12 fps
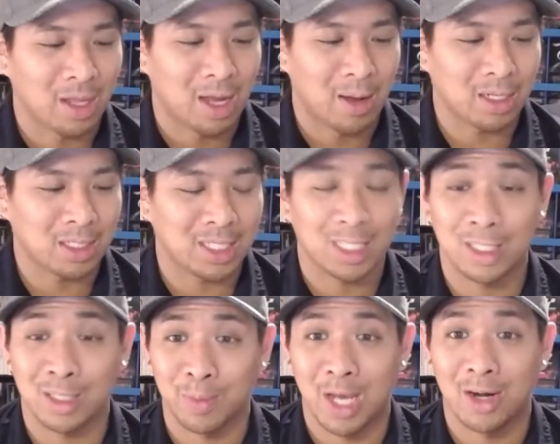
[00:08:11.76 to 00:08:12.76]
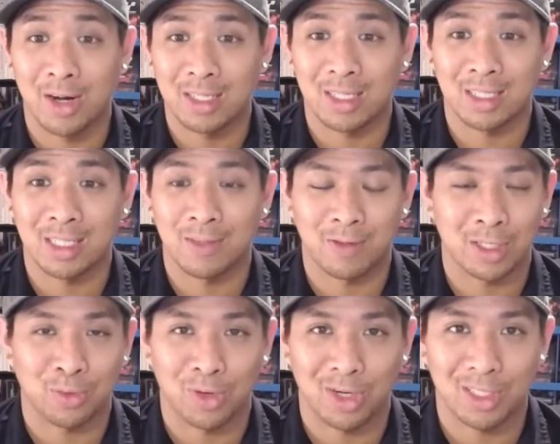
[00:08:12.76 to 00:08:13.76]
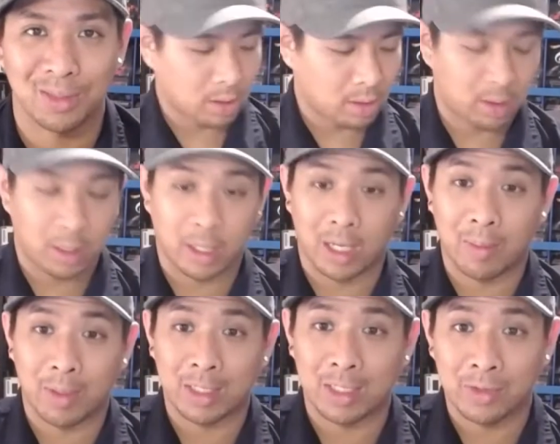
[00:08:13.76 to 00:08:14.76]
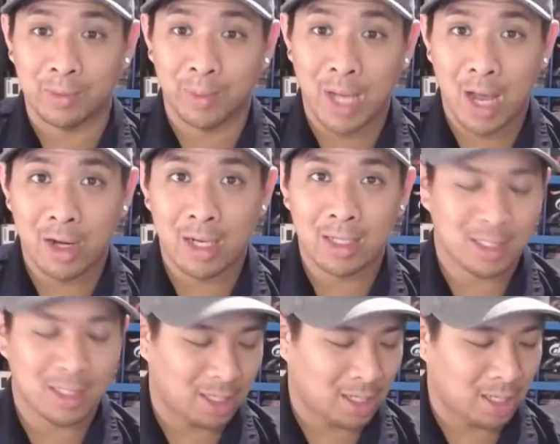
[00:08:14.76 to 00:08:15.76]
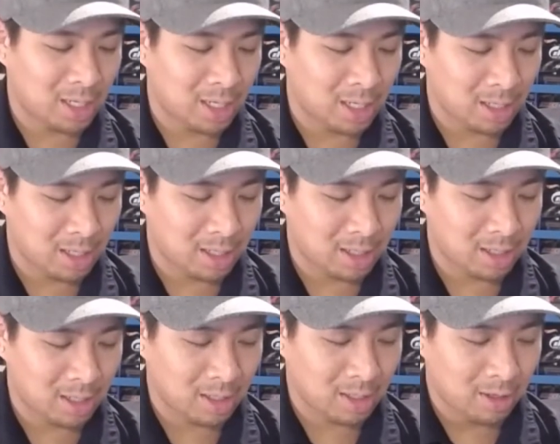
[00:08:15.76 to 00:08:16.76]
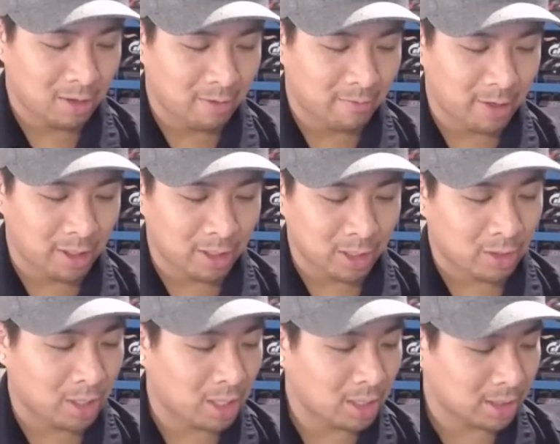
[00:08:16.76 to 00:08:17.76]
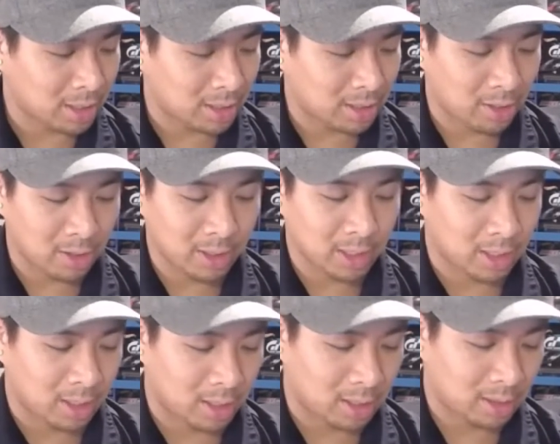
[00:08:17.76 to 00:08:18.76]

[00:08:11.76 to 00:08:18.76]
I'm going to stick in some batteries and see if this works. Alright, got myself some batteries, and fingers crossed it turns on.